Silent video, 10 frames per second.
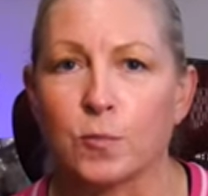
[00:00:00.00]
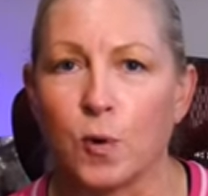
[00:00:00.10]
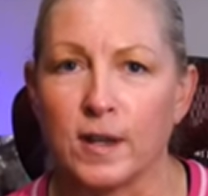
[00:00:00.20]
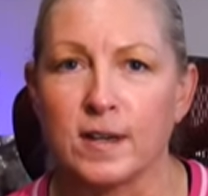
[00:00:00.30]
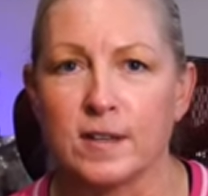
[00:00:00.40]

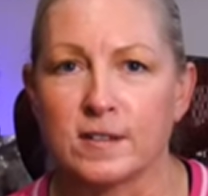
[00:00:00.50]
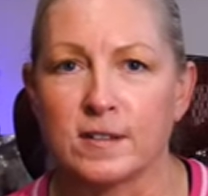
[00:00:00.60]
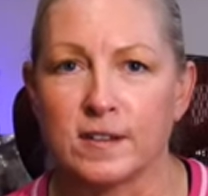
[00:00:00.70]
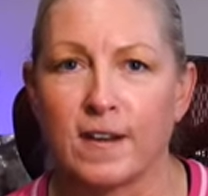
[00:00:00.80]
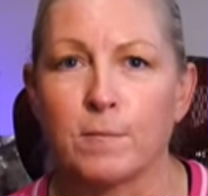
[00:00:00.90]
One is to
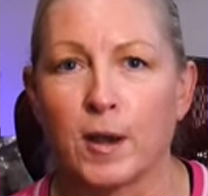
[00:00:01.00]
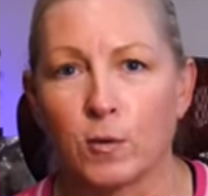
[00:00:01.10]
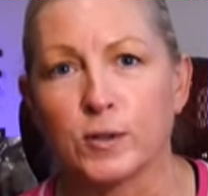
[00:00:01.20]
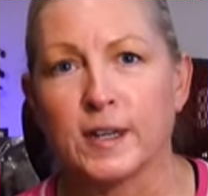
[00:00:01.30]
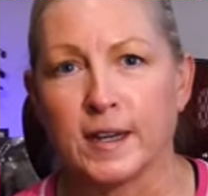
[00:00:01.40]
save my
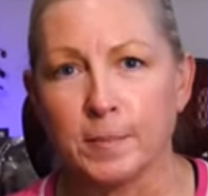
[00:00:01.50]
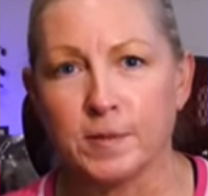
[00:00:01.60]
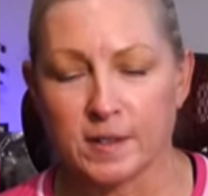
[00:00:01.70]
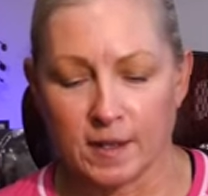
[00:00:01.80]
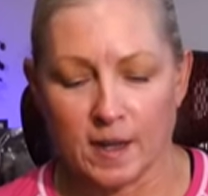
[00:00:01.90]
old
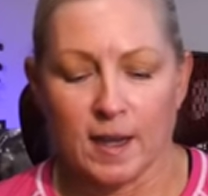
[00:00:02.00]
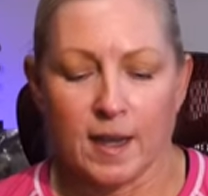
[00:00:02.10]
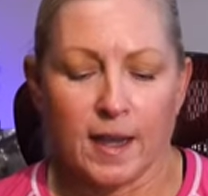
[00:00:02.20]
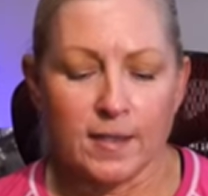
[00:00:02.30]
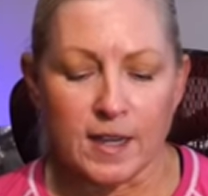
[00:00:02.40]
hips,
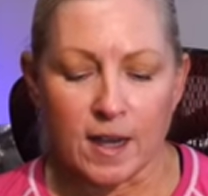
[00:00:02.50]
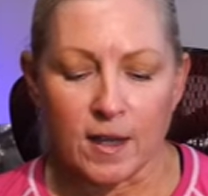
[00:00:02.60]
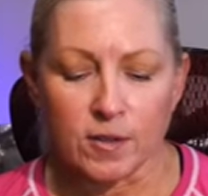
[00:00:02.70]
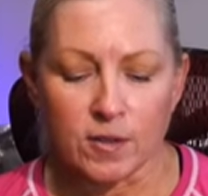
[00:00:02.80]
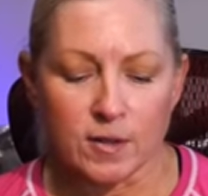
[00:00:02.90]
and the
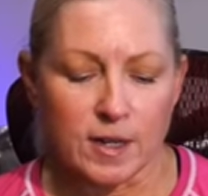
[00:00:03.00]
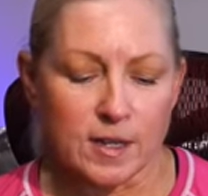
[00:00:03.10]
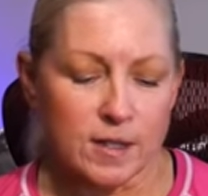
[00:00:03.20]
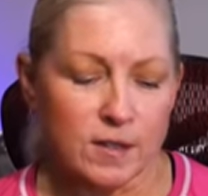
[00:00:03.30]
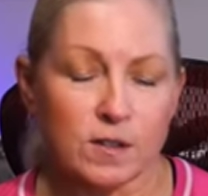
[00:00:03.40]
other
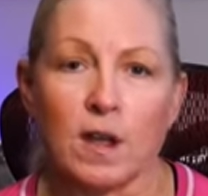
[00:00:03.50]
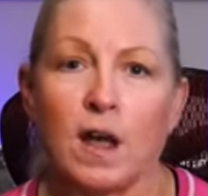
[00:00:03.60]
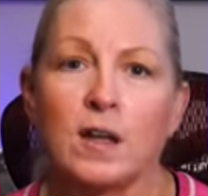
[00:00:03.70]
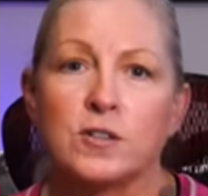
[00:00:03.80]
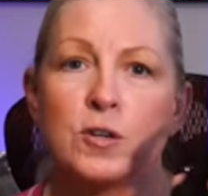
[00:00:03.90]
is
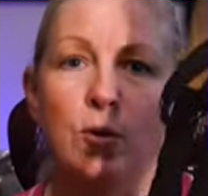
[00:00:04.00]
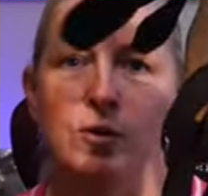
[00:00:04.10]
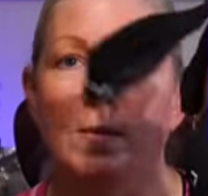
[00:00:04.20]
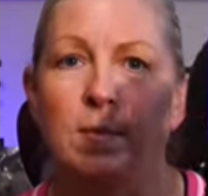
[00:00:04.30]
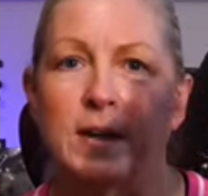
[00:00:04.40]
uh, to
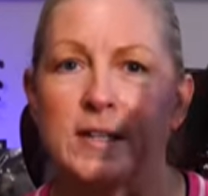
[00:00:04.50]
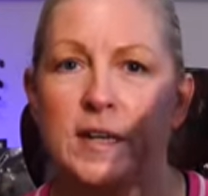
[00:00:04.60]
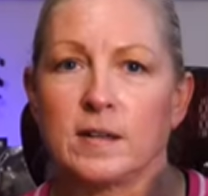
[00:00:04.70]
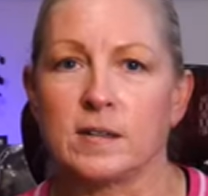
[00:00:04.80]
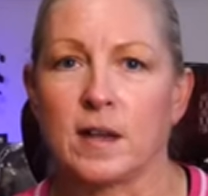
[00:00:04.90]
hold up my
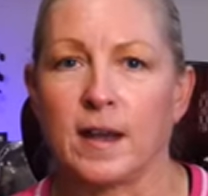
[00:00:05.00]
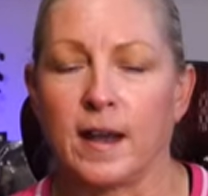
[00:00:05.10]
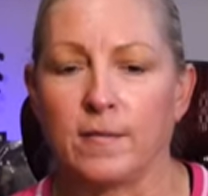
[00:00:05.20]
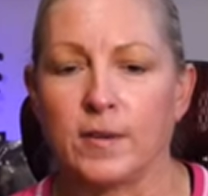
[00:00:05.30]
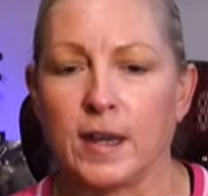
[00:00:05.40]
tent. I
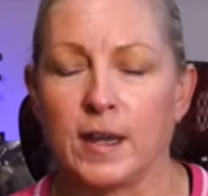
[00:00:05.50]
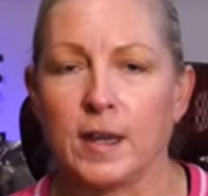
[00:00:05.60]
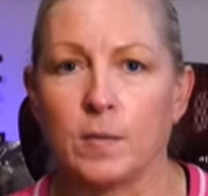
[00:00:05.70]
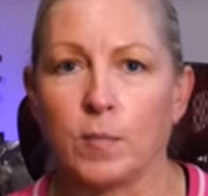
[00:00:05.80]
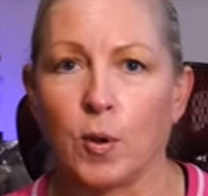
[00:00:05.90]
have
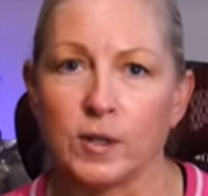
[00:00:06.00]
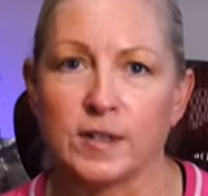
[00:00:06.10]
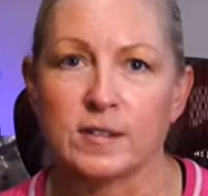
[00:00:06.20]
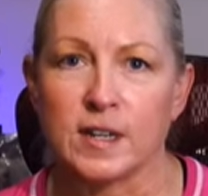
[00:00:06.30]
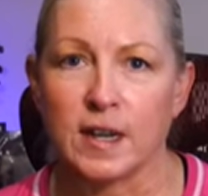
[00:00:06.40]
a
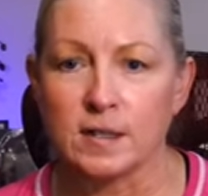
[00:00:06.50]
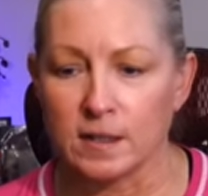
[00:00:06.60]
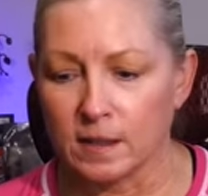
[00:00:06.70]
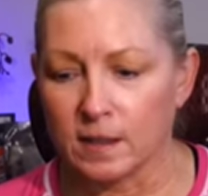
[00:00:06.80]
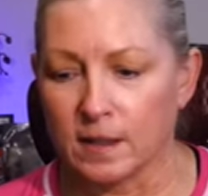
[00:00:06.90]
poleless
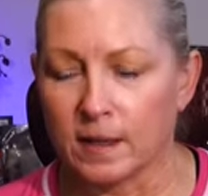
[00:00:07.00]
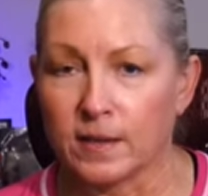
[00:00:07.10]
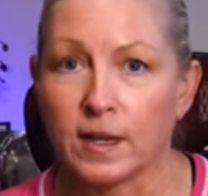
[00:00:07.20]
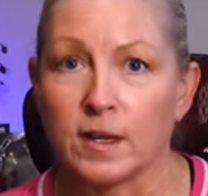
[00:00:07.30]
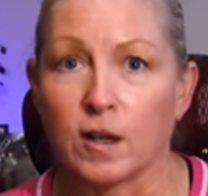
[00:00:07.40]
tent
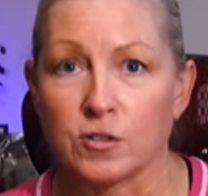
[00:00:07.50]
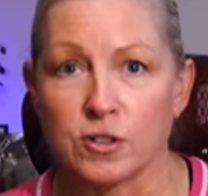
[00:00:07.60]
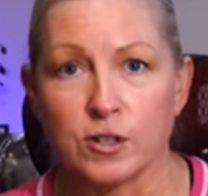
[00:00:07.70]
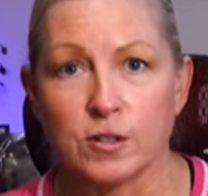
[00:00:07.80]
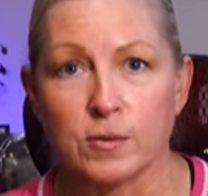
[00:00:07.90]
that I'll
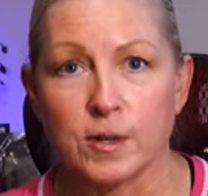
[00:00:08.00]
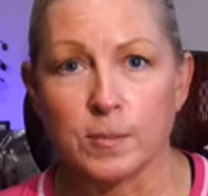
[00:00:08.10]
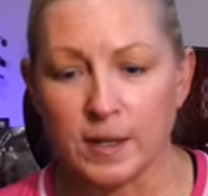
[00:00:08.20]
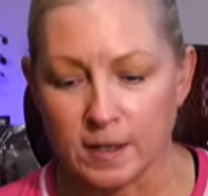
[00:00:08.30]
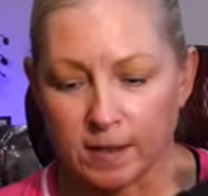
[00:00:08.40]
show you in a
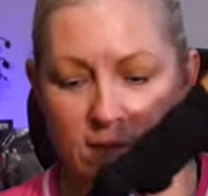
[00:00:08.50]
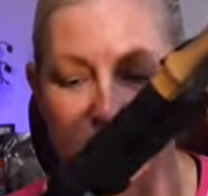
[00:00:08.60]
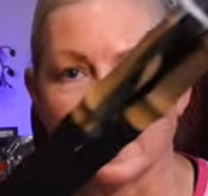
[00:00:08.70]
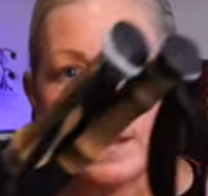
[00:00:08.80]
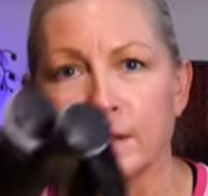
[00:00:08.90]
bit
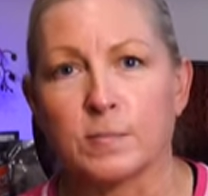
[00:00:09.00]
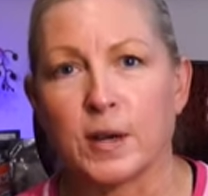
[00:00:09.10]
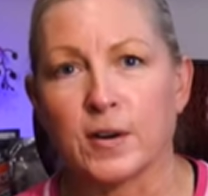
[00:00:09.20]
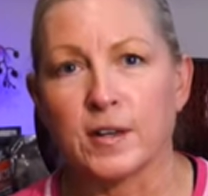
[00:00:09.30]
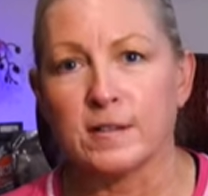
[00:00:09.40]
because it's
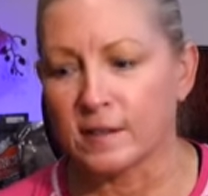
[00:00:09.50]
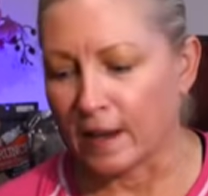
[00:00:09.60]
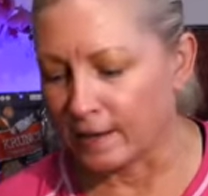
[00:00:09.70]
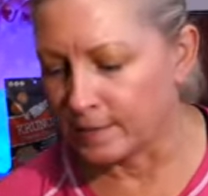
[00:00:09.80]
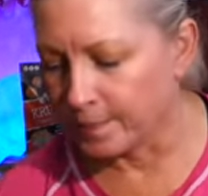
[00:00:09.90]
buried inside.